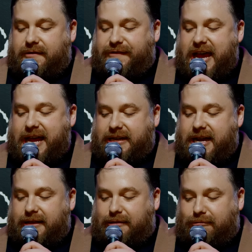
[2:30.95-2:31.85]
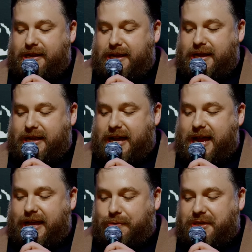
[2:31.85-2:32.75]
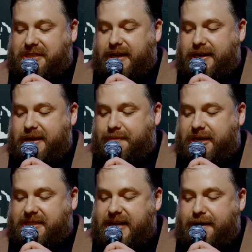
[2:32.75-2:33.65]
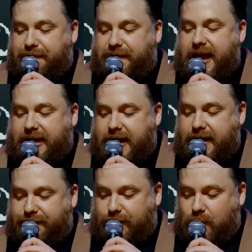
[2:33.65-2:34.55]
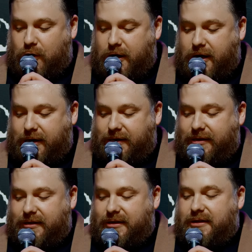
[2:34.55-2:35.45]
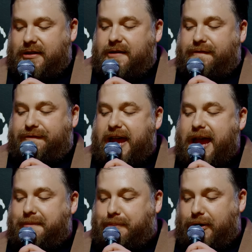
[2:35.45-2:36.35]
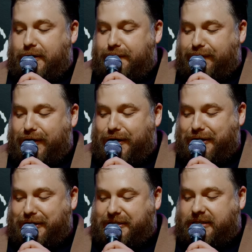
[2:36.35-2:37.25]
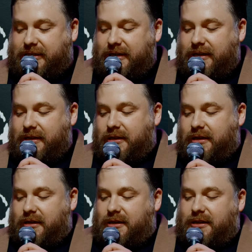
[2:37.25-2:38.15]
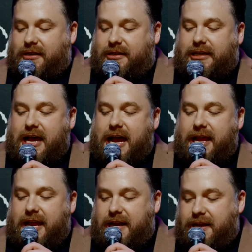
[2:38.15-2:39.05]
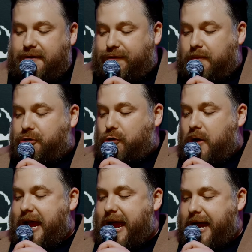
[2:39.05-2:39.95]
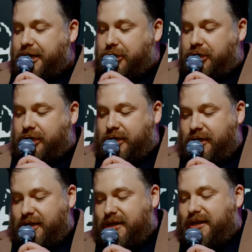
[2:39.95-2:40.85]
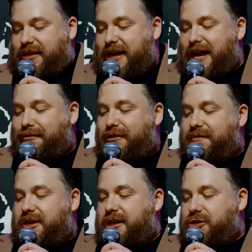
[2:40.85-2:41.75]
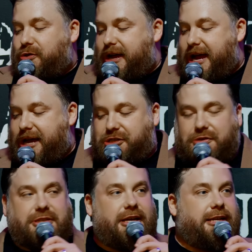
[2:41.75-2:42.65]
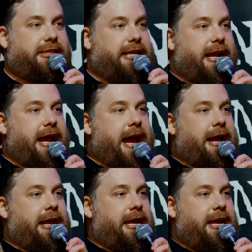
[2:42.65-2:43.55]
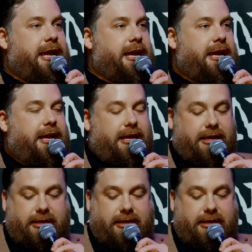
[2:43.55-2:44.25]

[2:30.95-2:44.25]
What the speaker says: Fat guy 3. Guy who was skinny but is now fat guy 4. Fat perverts. Guy eating from trash. Guy living in trash who says, "Get out of here!"